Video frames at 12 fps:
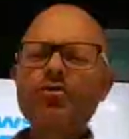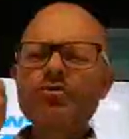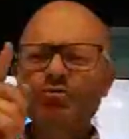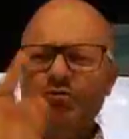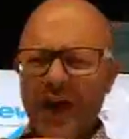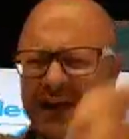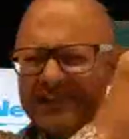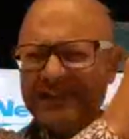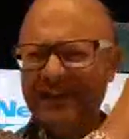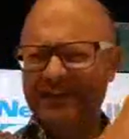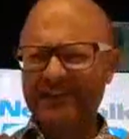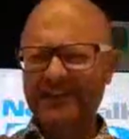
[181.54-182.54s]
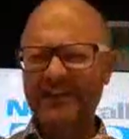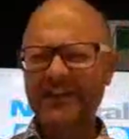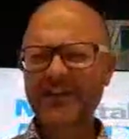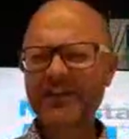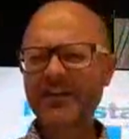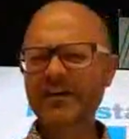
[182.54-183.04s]
you
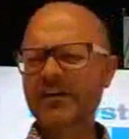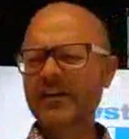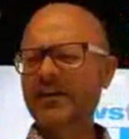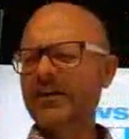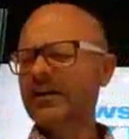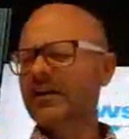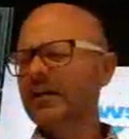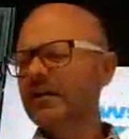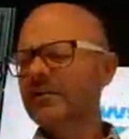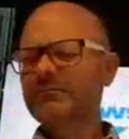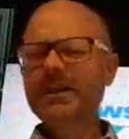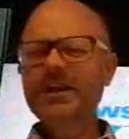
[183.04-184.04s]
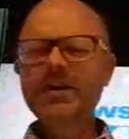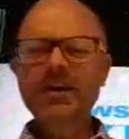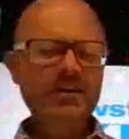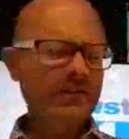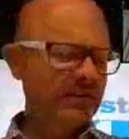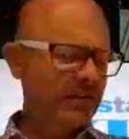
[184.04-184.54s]
racist!
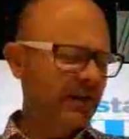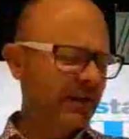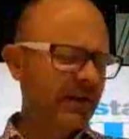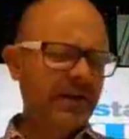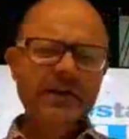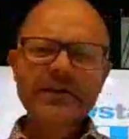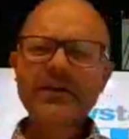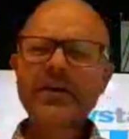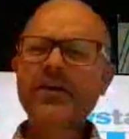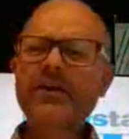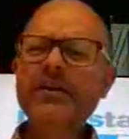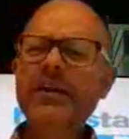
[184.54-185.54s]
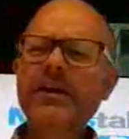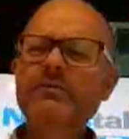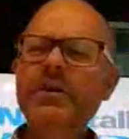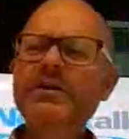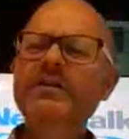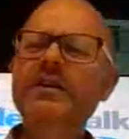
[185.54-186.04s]
Because, you know,
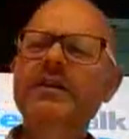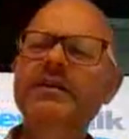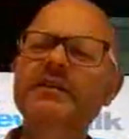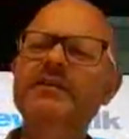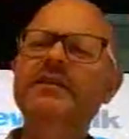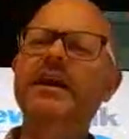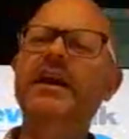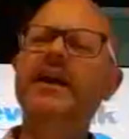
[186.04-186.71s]
what is he? Is he